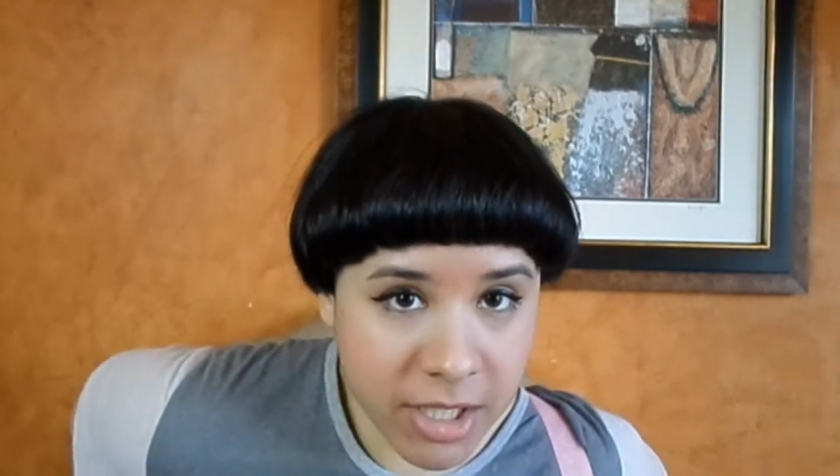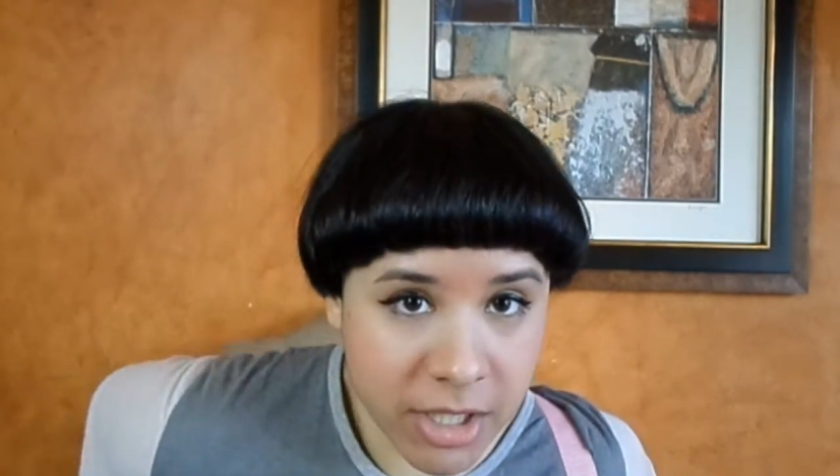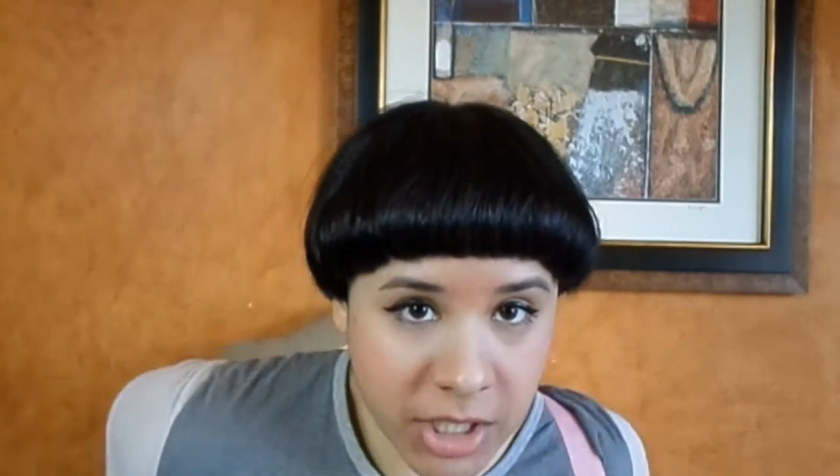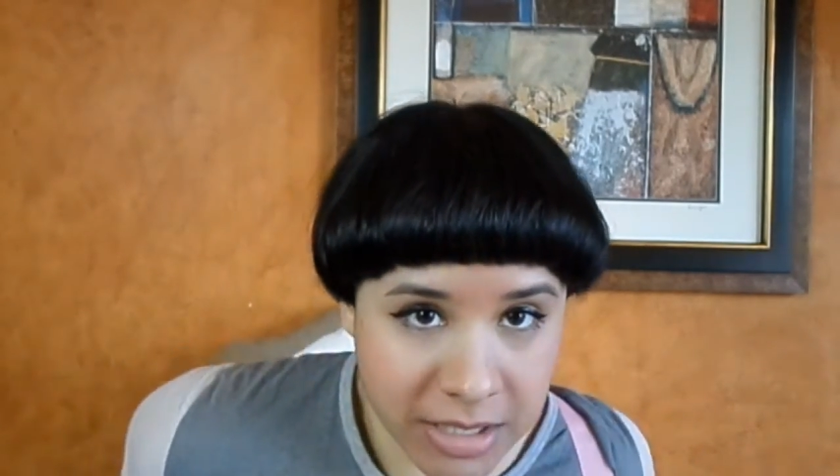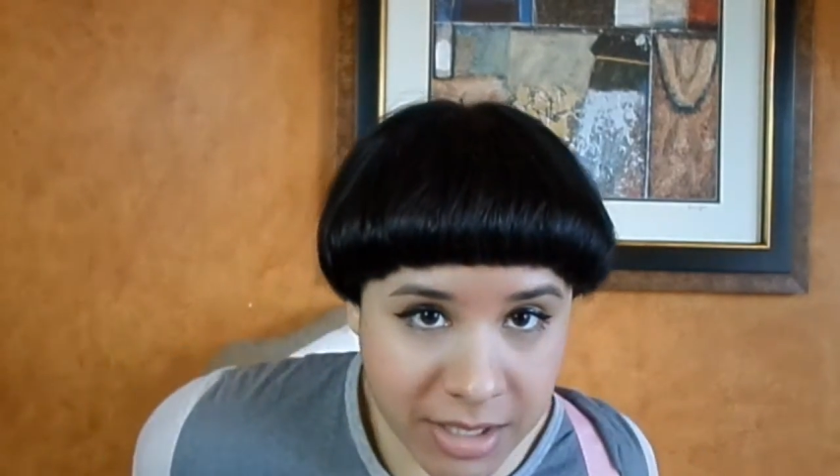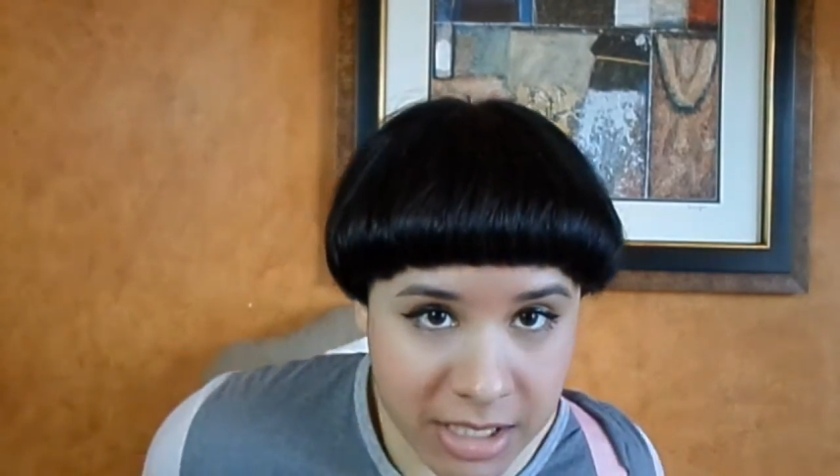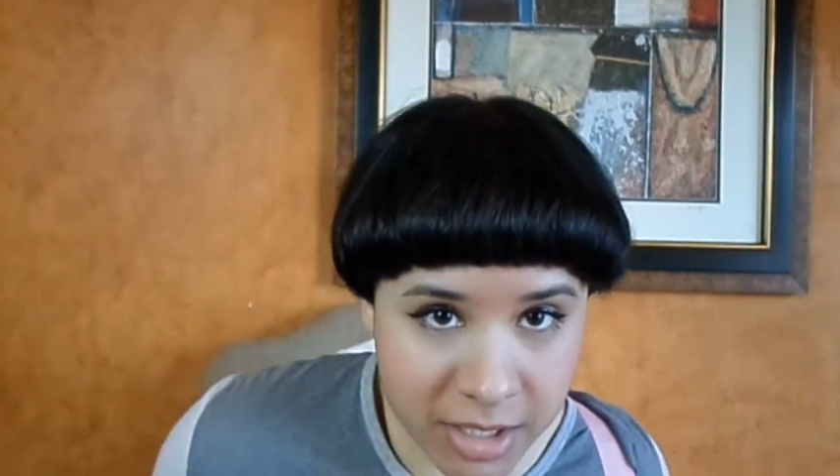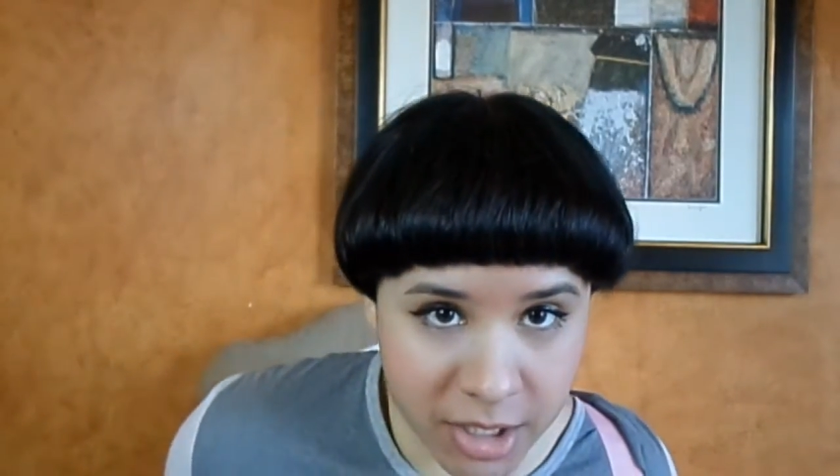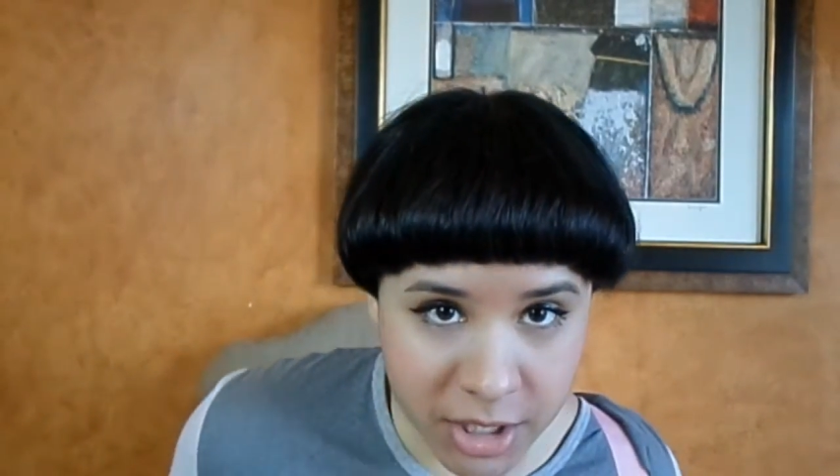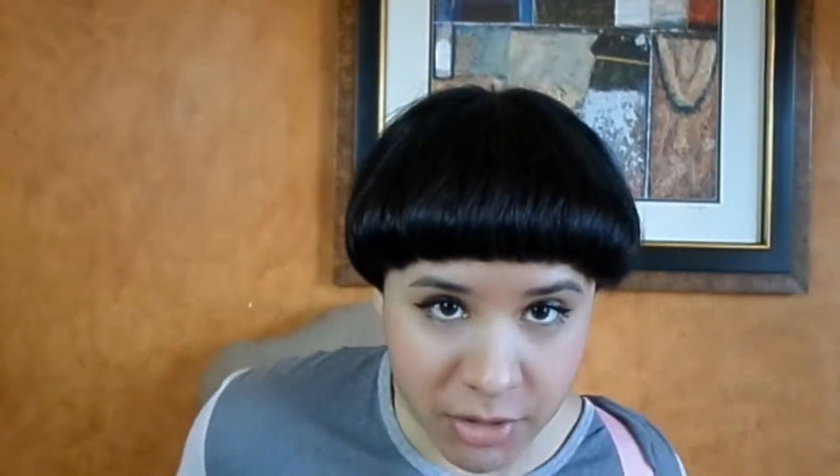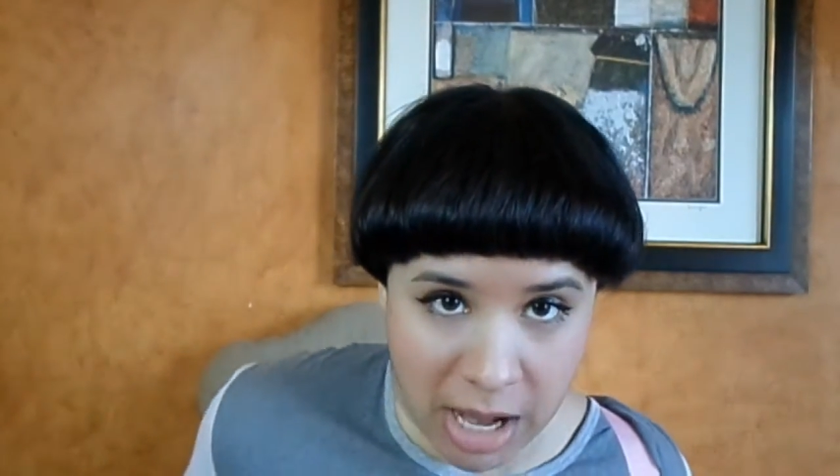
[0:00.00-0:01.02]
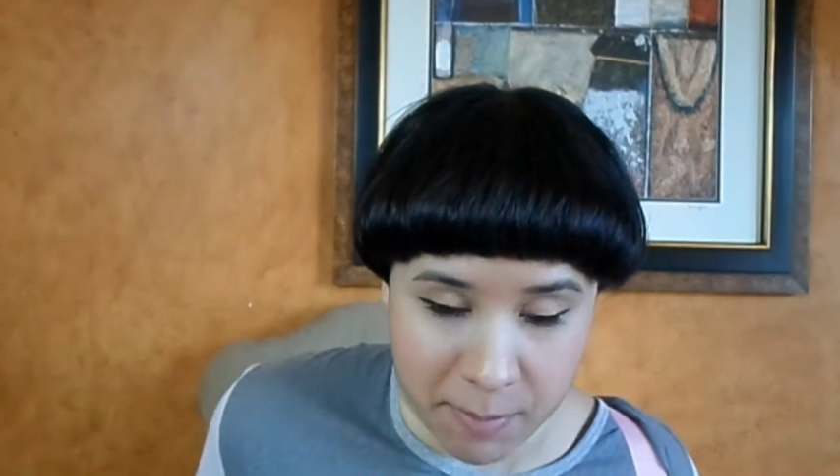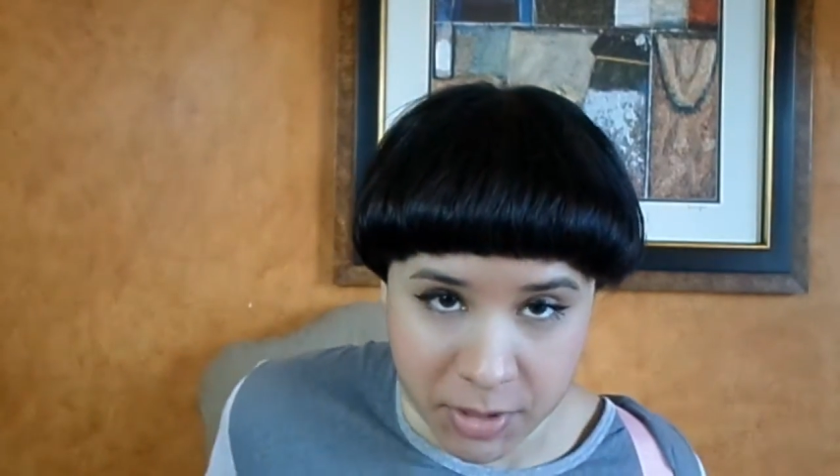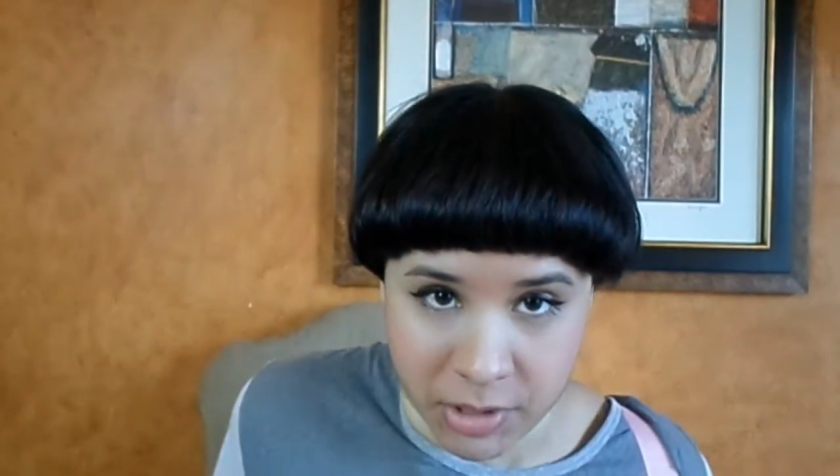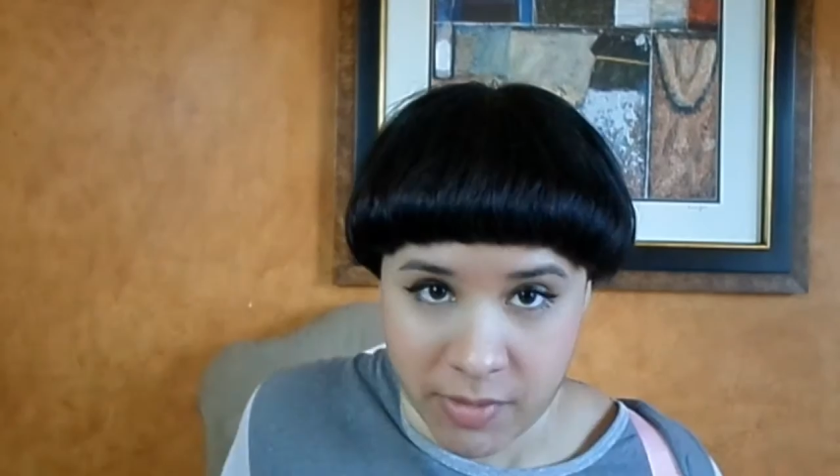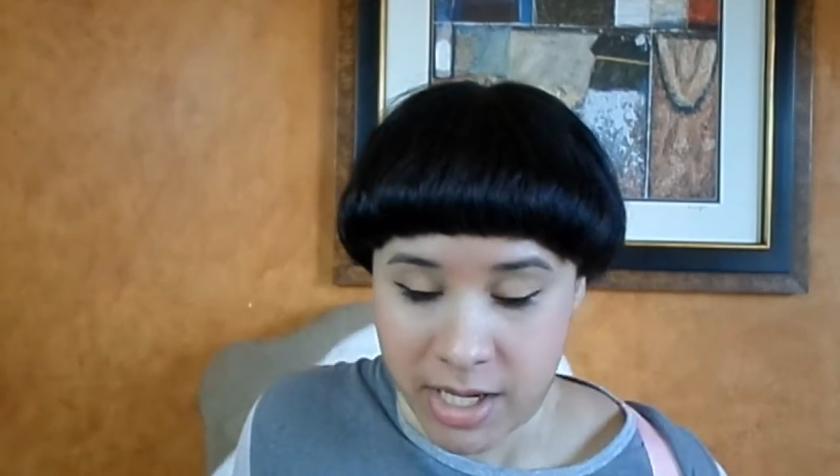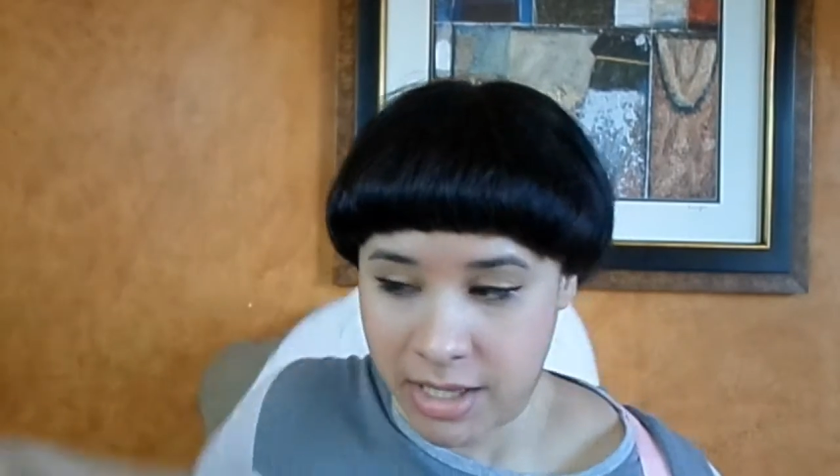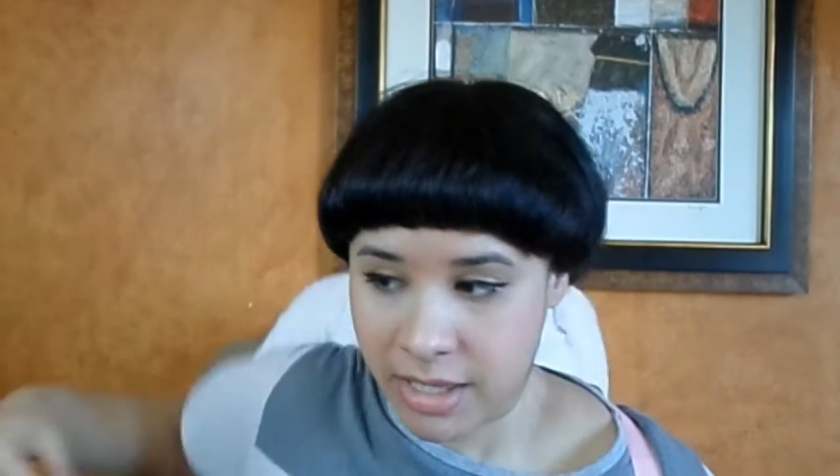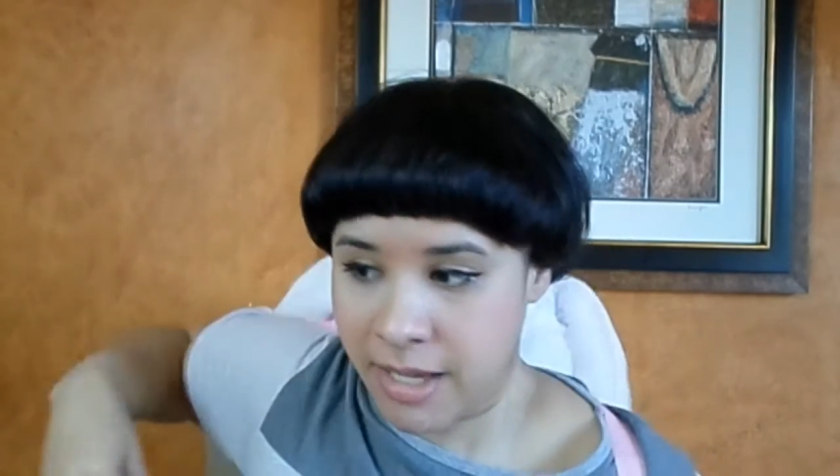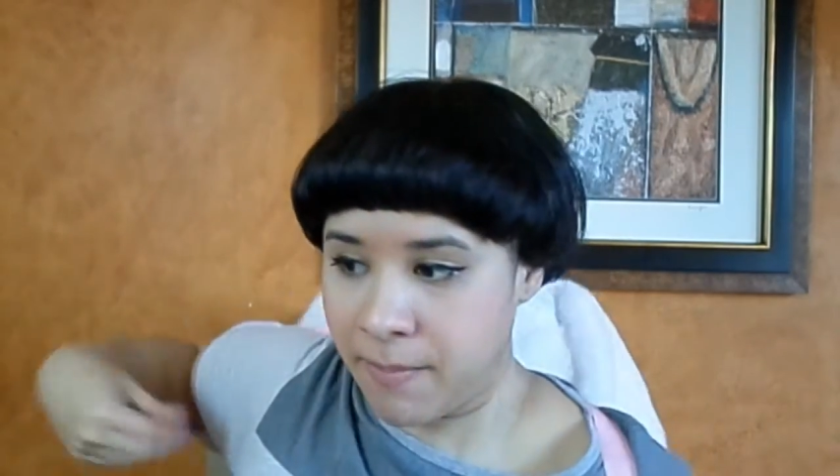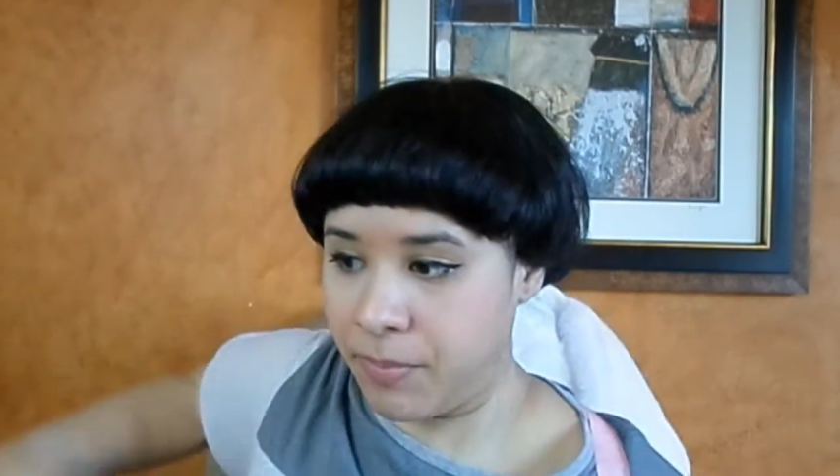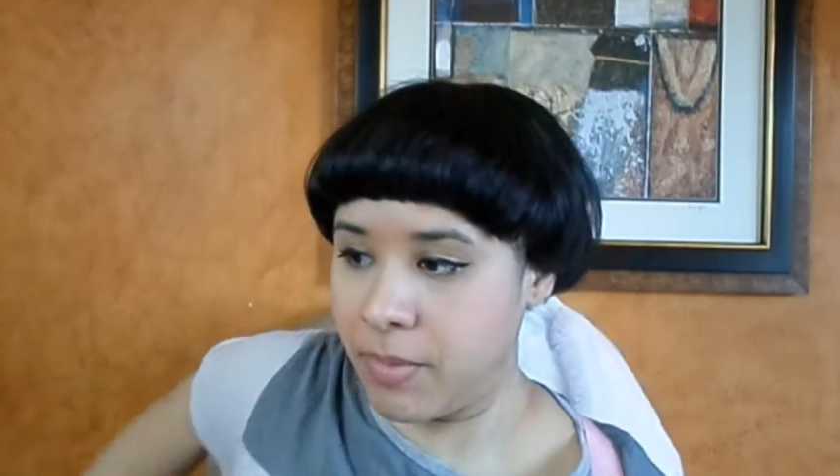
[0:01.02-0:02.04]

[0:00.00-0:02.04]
adjusted the straps or anything,